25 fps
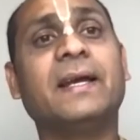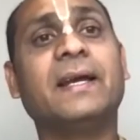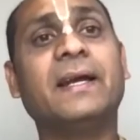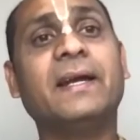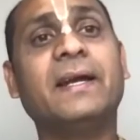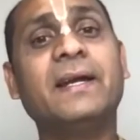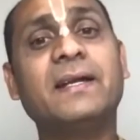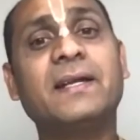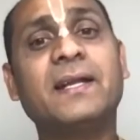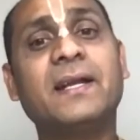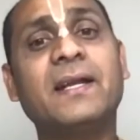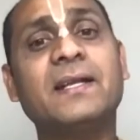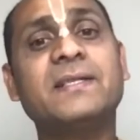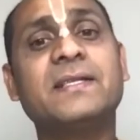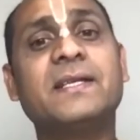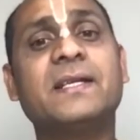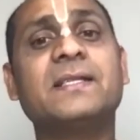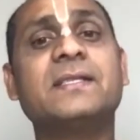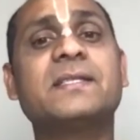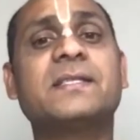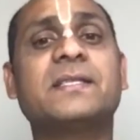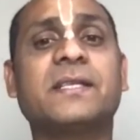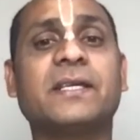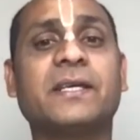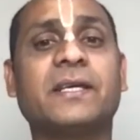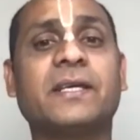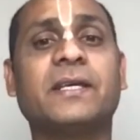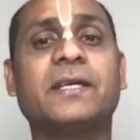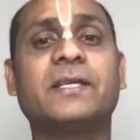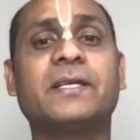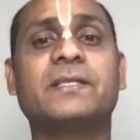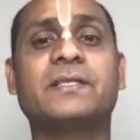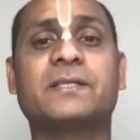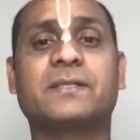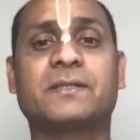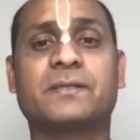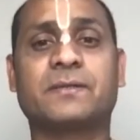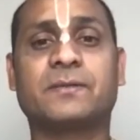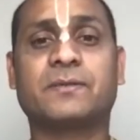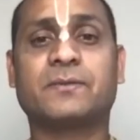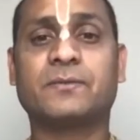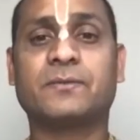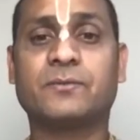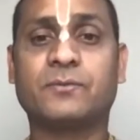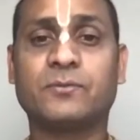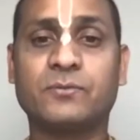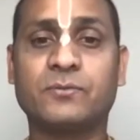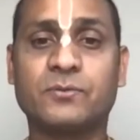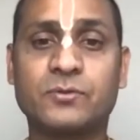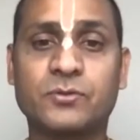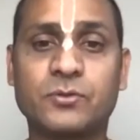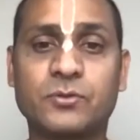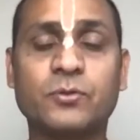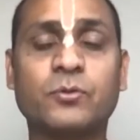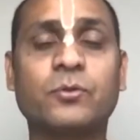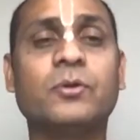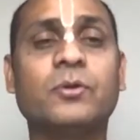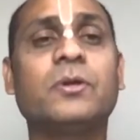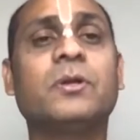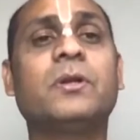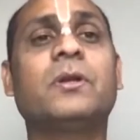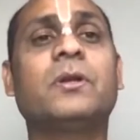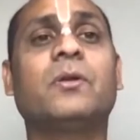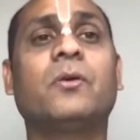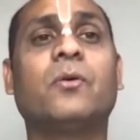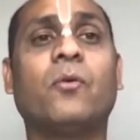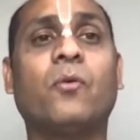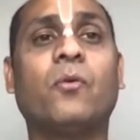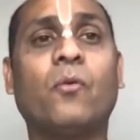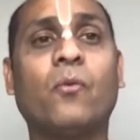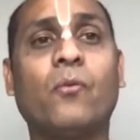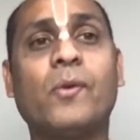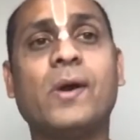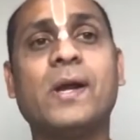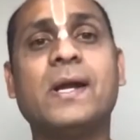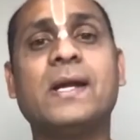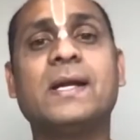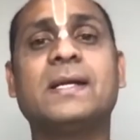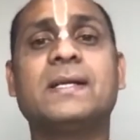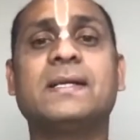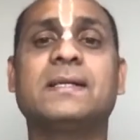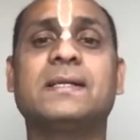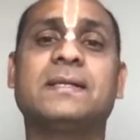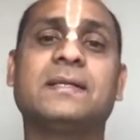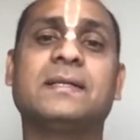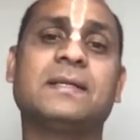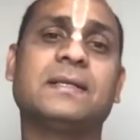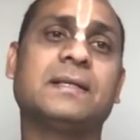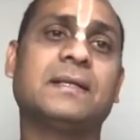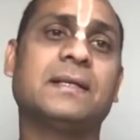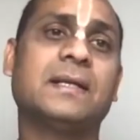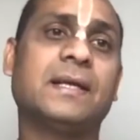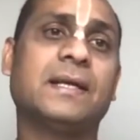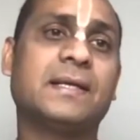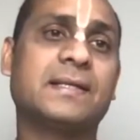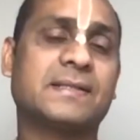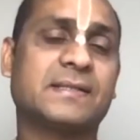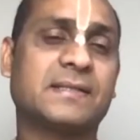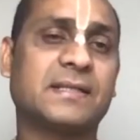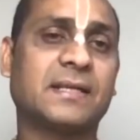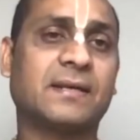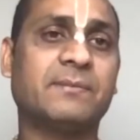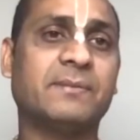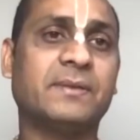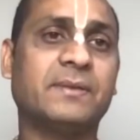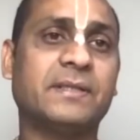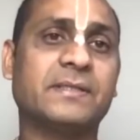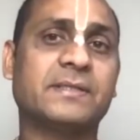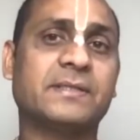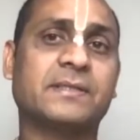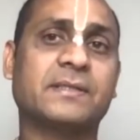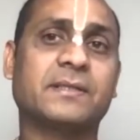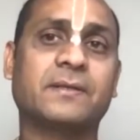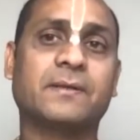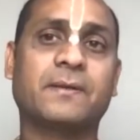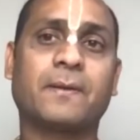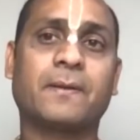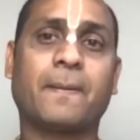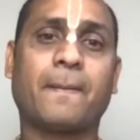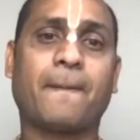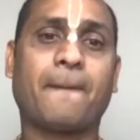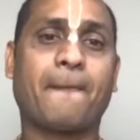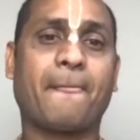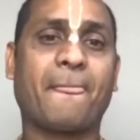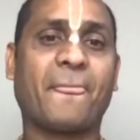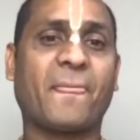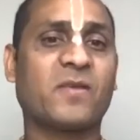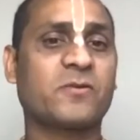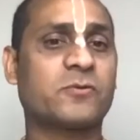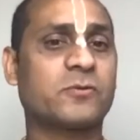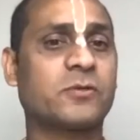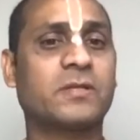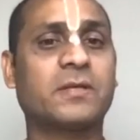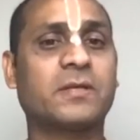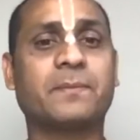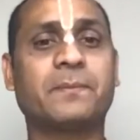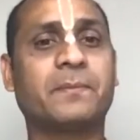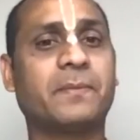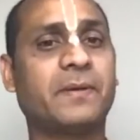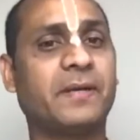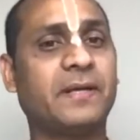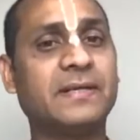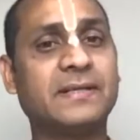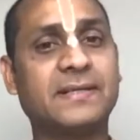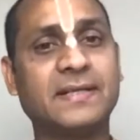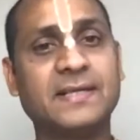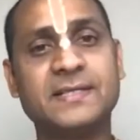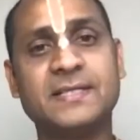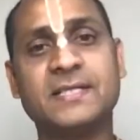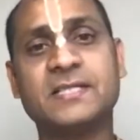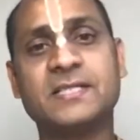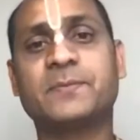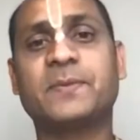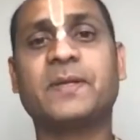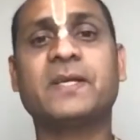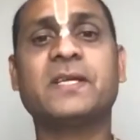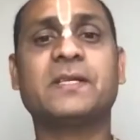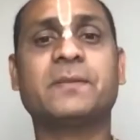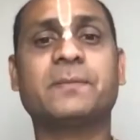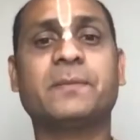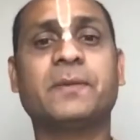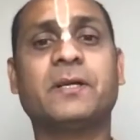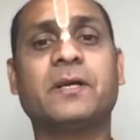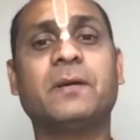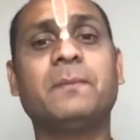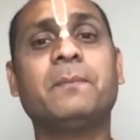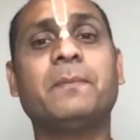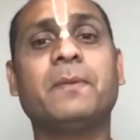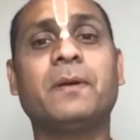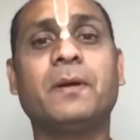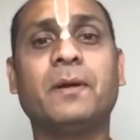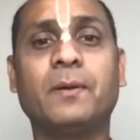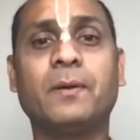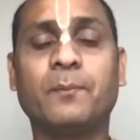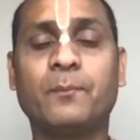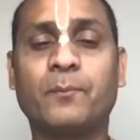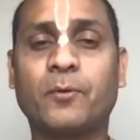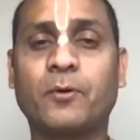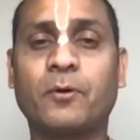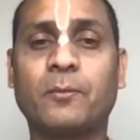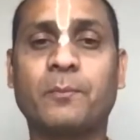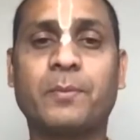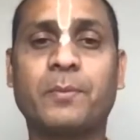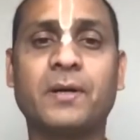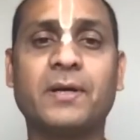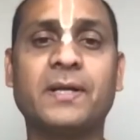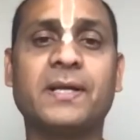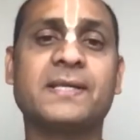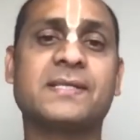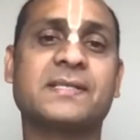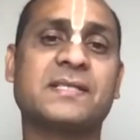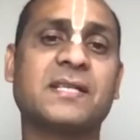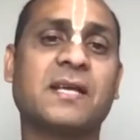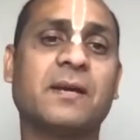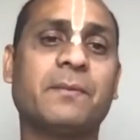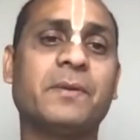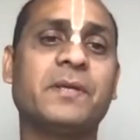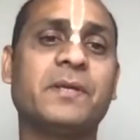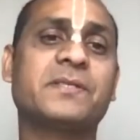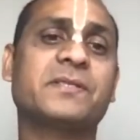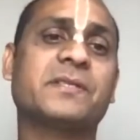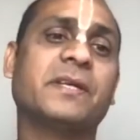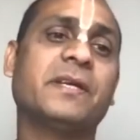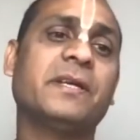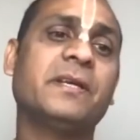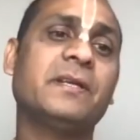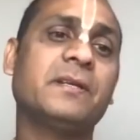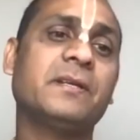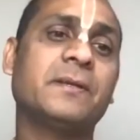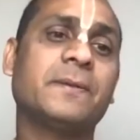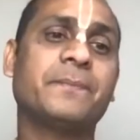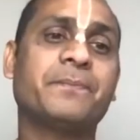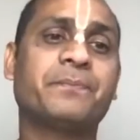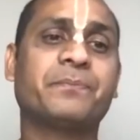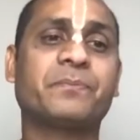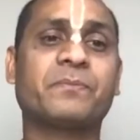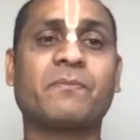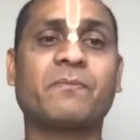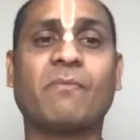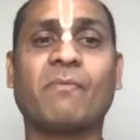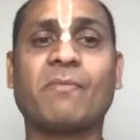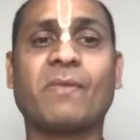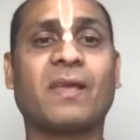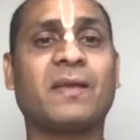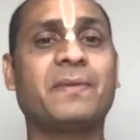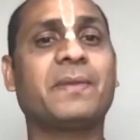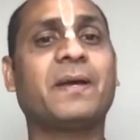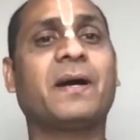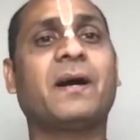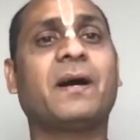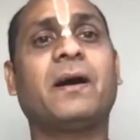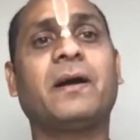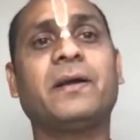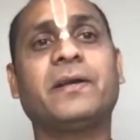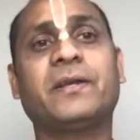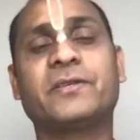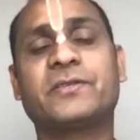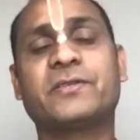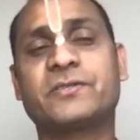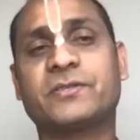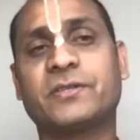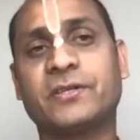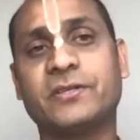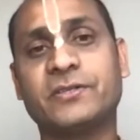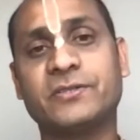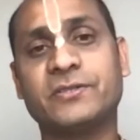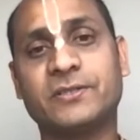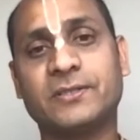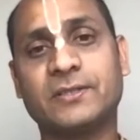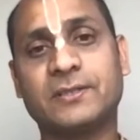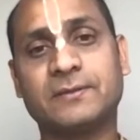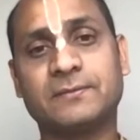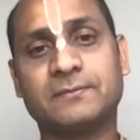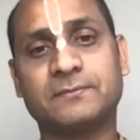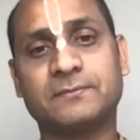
intelligence is soon well established. So the intelligence become properly established in the higher stage.